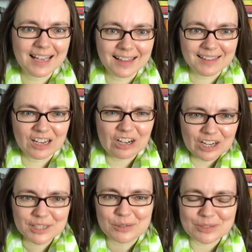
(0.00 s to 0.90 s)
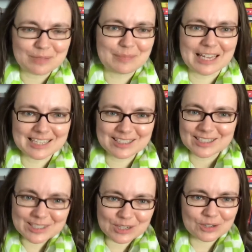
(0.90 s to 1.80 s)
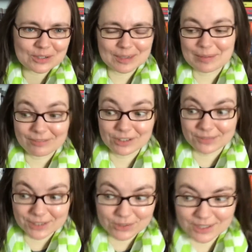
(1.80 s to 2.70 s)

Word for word: and the audio was a mess, so I'm having to redo it.